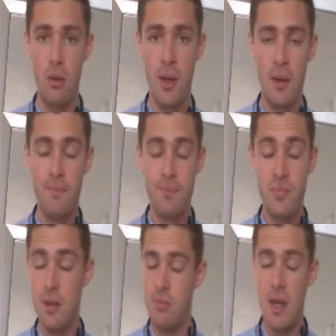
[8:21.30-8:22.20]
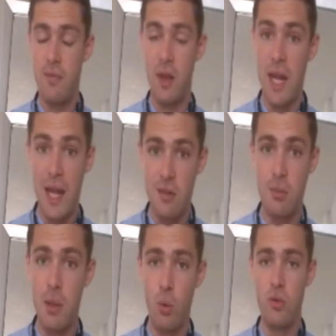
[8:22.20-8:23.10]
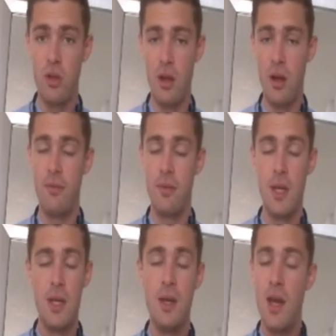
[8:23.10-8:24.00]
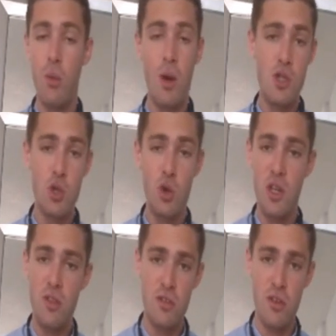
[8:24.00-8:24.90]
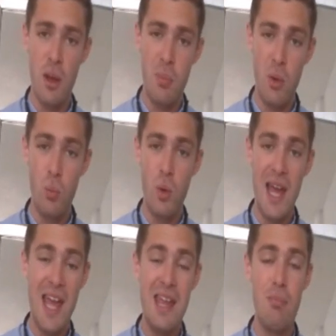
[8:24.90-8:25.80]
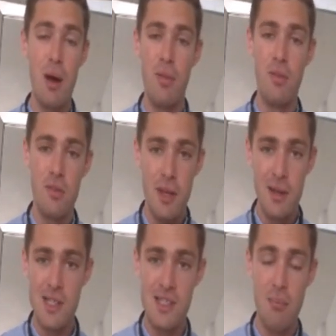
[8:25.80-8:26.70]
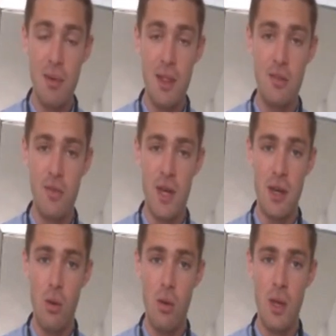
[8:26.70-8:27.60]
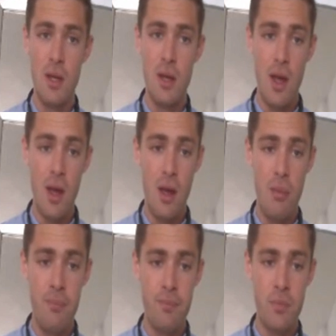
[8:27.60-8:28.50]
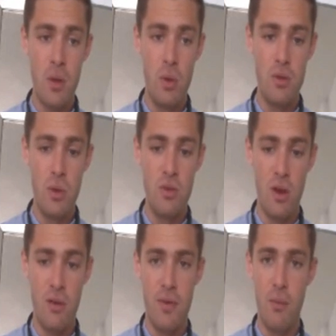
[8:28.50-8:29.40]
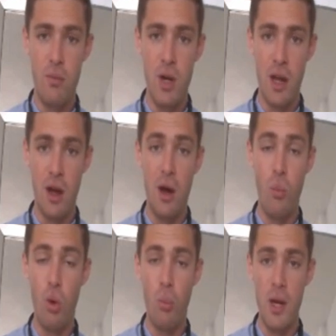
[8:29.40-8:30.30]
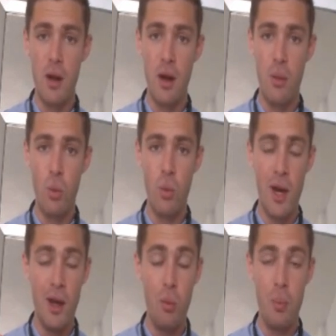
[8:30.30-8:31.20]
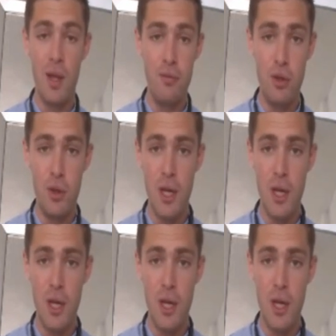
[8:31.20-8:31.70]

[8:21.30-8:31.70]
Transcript: there definitely had to be more to life. Anyway, joined in Sniper, and within 8 months he sent me this video, which I found really heartwarming, and I will play for you now.